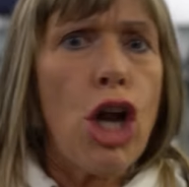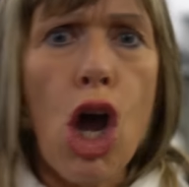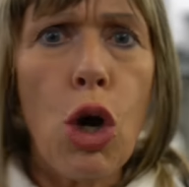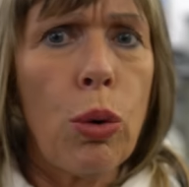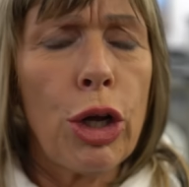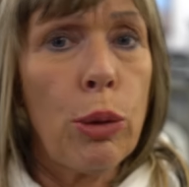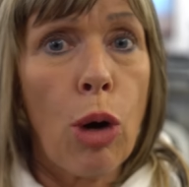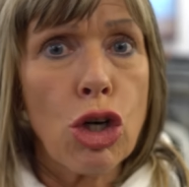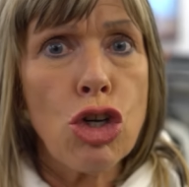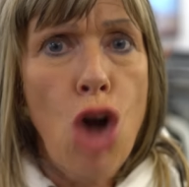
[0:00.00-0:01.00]
no,
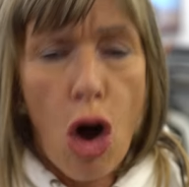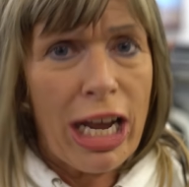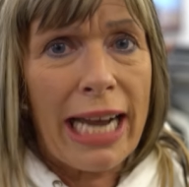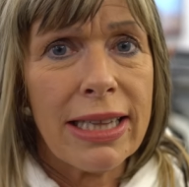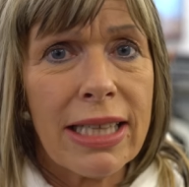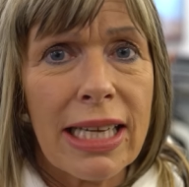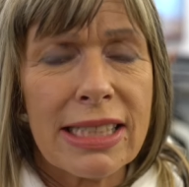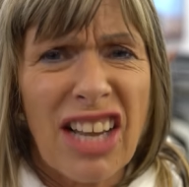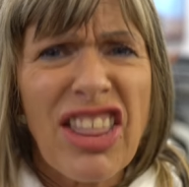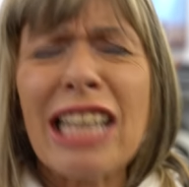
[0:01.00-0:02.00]
you are not getting
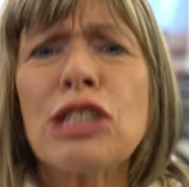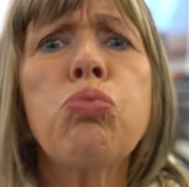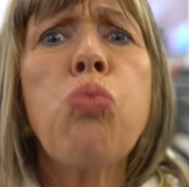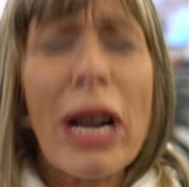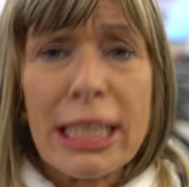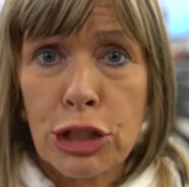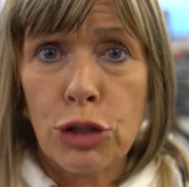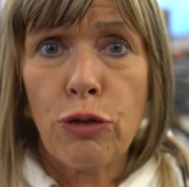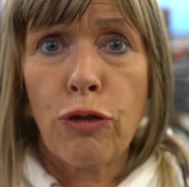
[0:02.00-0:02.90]
this. That is way too